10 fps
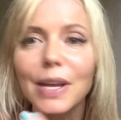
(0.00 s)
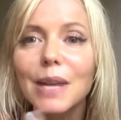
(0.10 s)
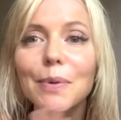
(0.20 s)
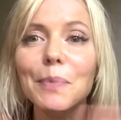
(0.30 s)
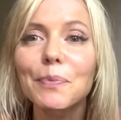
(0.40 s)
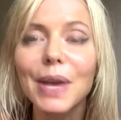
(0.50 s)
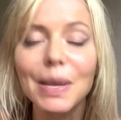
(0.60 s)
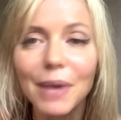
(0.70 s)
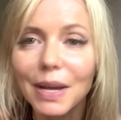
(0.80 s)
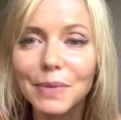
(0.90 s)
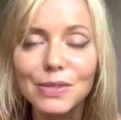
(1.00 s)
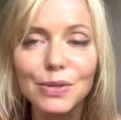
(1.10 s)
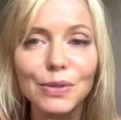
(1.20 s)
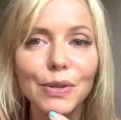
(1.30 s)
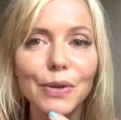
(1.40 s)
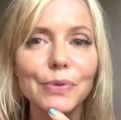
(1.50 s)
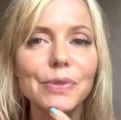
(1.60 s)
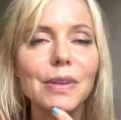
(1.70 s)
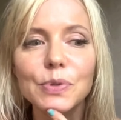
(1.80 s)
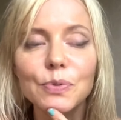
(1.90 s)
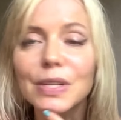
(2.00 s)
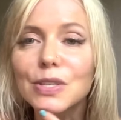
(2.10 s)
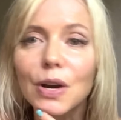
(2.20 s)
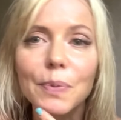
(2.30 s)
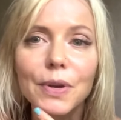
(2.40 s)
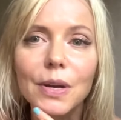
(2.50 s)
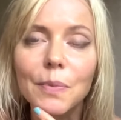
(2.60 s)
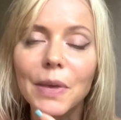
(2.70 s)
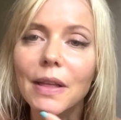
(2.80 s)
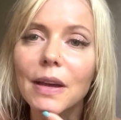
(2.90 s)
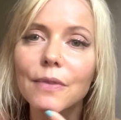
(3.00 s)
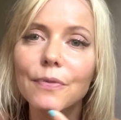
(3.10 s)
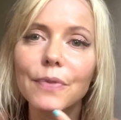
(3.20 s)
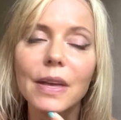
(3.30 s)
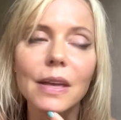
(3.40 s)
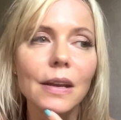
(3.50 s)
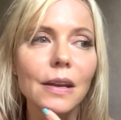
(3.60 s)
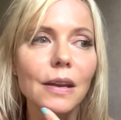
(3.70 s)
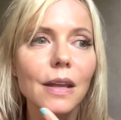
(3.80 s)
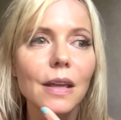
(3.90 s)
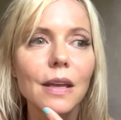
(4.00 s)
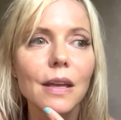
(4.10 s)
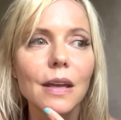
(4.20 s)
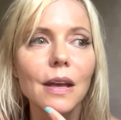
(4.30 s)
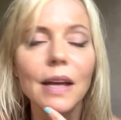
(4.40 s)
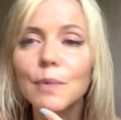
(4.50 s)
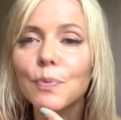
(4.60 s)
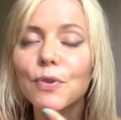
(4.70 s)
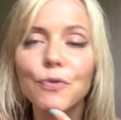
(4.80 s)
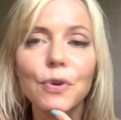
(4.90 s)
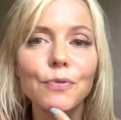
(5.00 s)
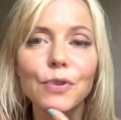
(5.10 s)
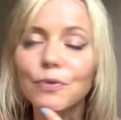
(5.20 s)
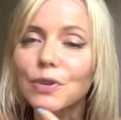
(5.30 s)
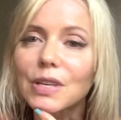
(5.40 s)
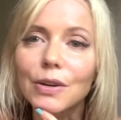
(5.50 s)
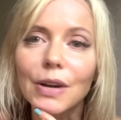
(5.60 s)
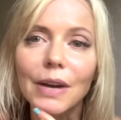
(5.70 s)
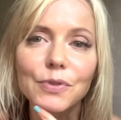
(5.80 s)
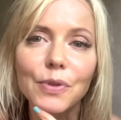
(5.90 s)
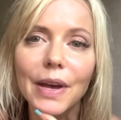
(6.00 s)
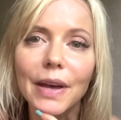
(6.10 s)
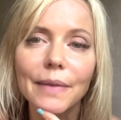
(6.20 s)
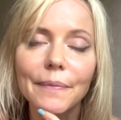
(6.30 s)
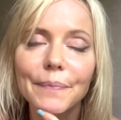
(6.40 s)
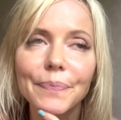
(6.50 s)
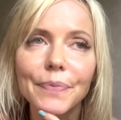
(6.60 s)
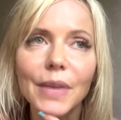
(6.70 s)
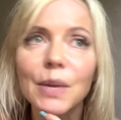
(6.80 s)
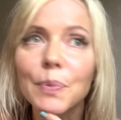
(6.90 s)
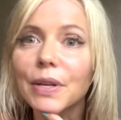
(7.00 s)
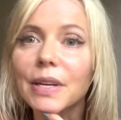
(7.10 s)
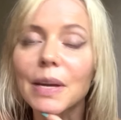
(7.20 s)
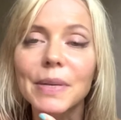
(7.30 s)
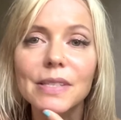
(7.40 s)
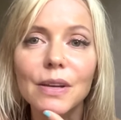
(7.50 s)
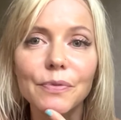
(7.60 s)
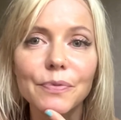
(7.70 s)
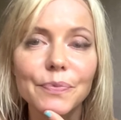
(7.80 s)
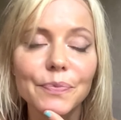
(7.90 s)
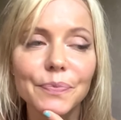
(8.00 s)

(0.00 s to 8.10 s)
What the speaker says: Forget about paying back my student loans. It was a really dark period in my life, and I didn't perform for over a year after that. I could barely get myself,